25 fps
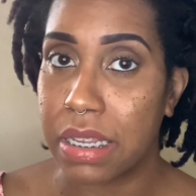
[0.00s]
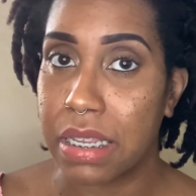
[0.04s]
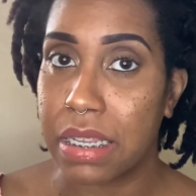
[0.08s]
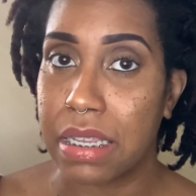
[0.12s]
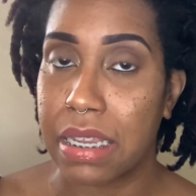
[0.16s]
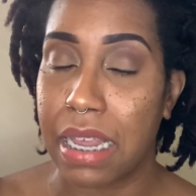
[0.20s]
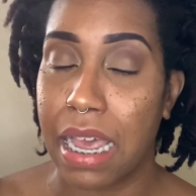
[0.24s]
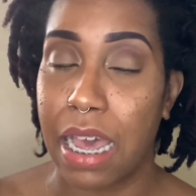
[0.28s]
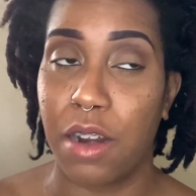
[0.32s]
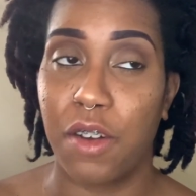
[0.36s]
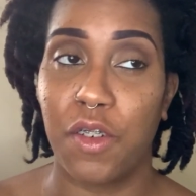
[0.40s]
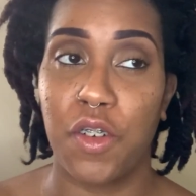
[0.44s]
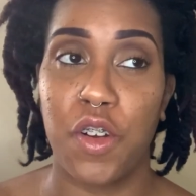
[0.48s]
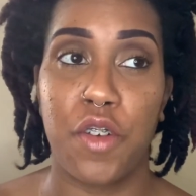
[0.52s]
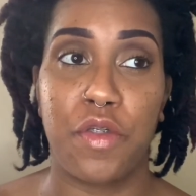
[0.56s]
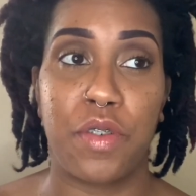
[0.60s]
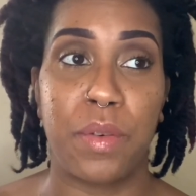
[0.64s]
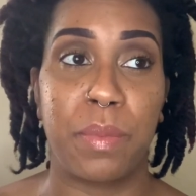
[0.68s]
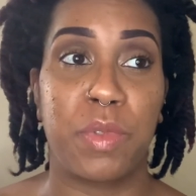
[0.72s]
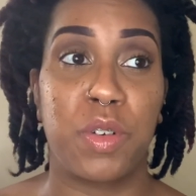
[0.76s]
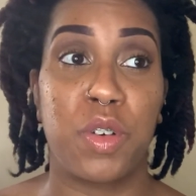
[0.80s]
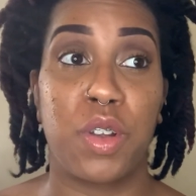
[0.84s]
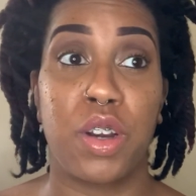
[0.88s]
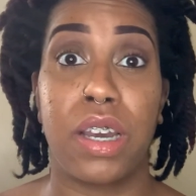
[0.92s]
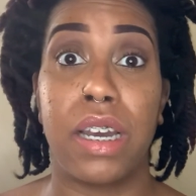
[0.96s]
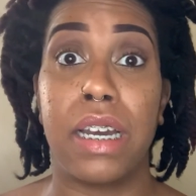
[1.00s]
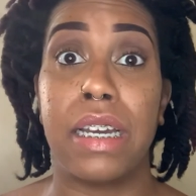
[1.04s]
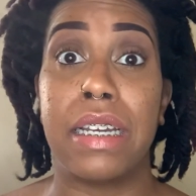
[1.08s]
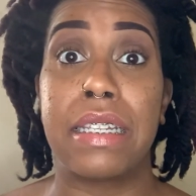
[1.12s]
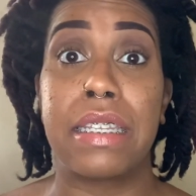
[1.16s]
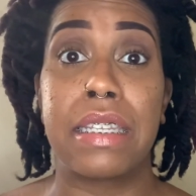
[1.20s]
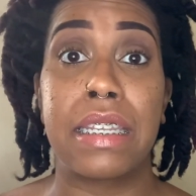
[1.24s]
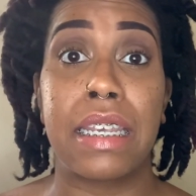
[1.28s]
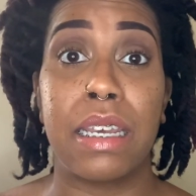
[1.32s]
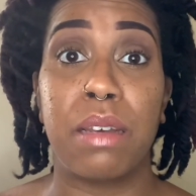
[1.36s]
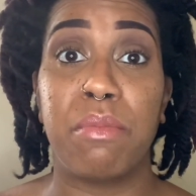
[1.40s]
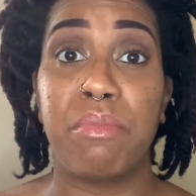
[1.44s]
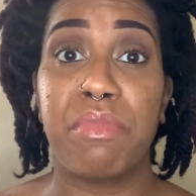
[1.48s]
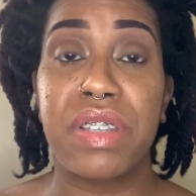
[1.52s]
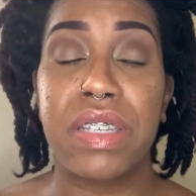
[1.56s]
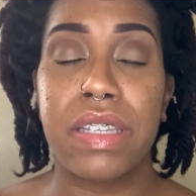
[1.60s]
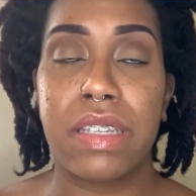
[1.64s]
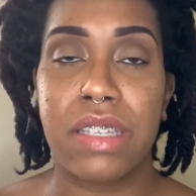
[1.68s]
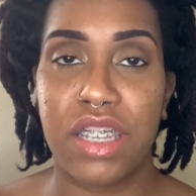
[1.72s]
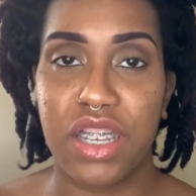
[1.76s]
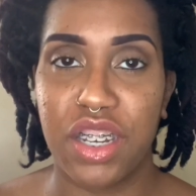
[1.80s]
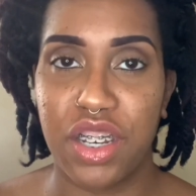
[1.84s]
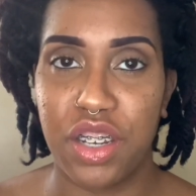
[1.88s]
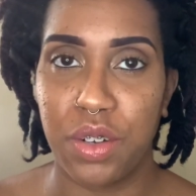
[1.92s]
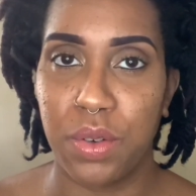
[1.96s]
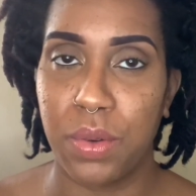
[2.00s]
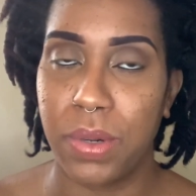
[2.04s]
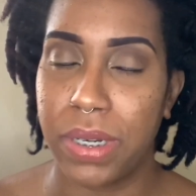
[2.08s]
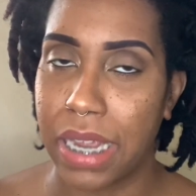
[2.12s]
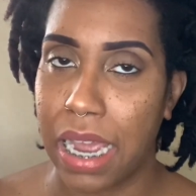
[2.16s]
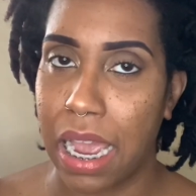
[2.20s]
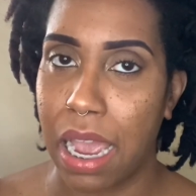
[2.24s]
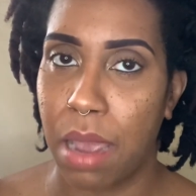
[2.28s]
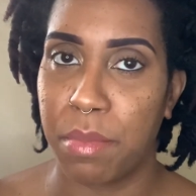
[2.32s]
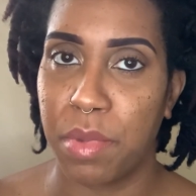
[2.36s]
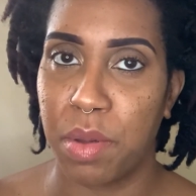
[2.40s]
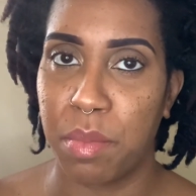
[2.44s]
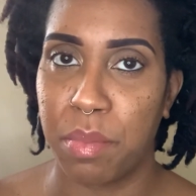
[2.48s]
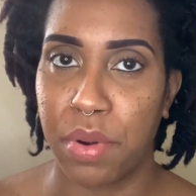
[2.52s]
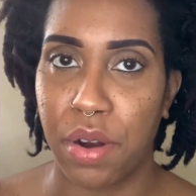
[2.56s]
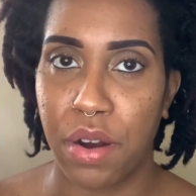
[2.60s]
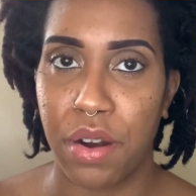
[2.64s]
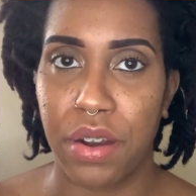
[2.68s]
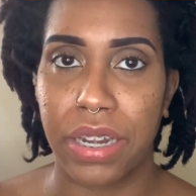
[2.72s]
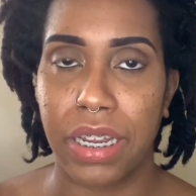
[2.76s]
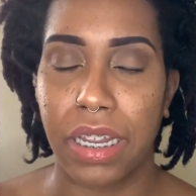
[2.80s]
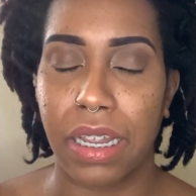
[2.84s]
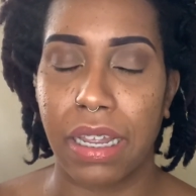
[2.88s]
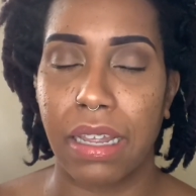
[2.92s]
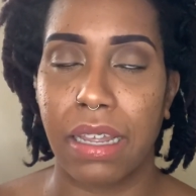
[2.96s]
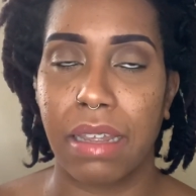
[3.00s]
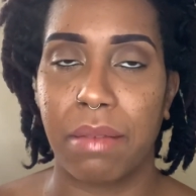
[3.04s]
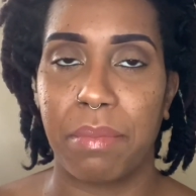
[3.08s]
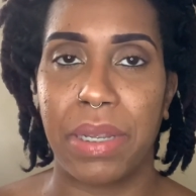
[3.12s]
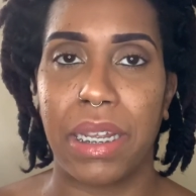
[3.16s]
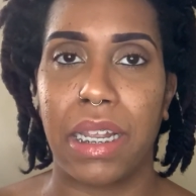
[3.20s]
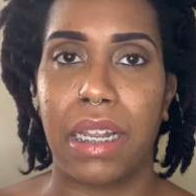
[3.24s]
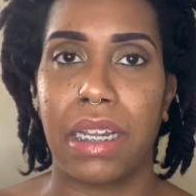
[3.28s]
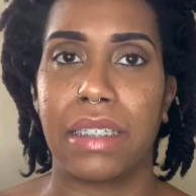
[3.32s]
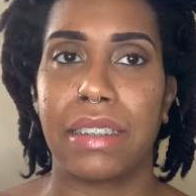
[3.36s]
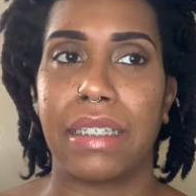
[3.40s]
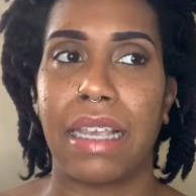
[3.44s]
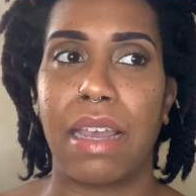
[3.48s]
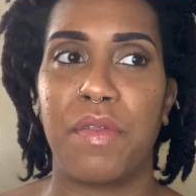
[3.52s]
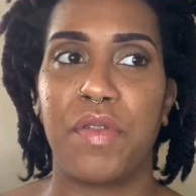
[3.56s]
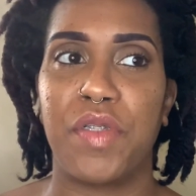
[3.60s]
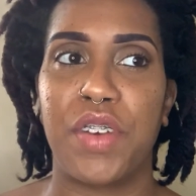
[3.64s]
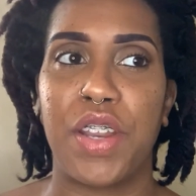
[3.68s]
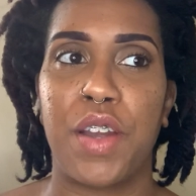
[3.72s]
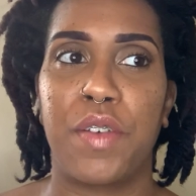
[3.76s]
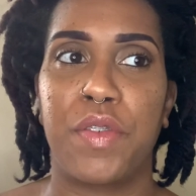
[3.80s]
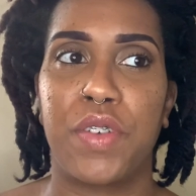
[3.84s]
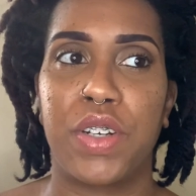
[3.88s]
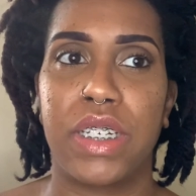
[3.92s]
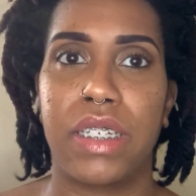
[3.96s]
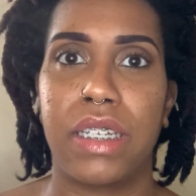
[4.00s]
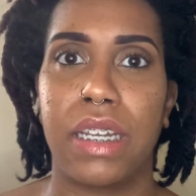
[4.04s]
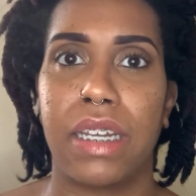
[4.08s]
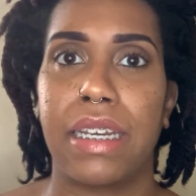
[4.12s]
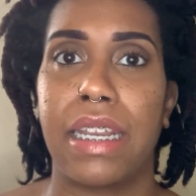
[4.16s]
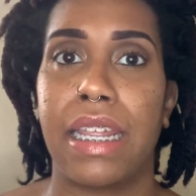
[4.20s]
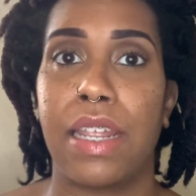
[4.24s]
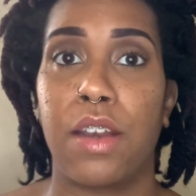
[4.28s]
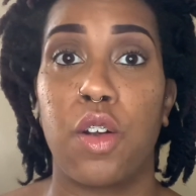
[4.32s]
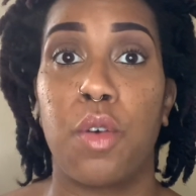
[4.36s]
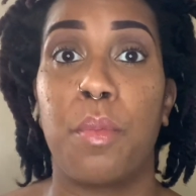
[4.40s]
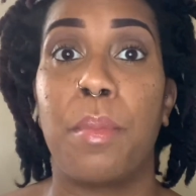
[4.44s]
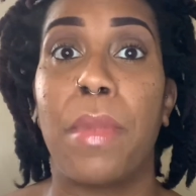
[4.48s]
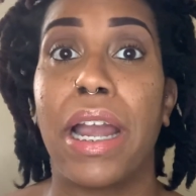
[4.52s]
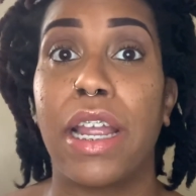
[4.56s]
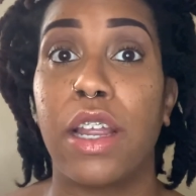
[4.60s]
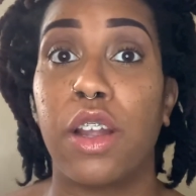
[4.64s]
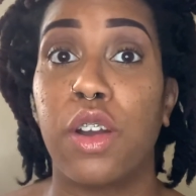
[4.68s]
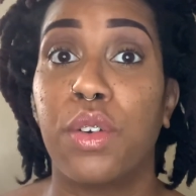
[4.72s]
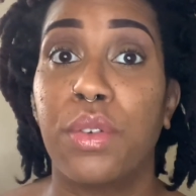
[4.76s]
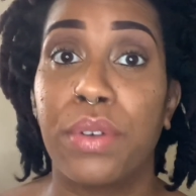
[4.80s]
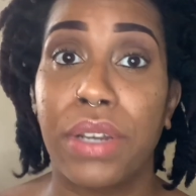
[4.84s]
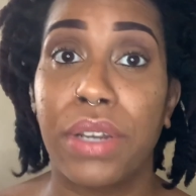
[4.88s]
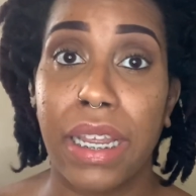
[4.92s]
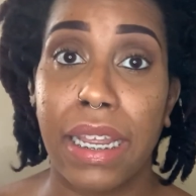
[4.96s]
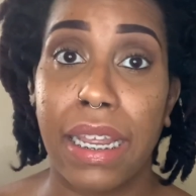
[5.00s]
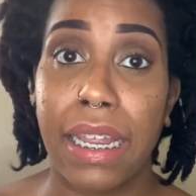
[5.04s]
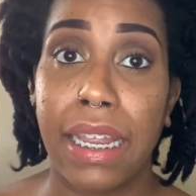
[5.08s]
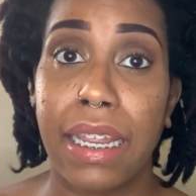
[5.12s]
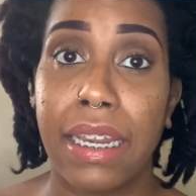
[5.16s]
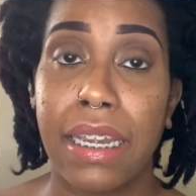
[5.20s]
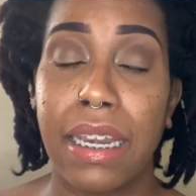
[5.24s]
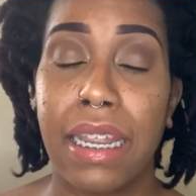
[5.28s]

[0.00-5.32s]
I don't know if I'm gonna attempt to do diamond parting because I've never done that on my own head.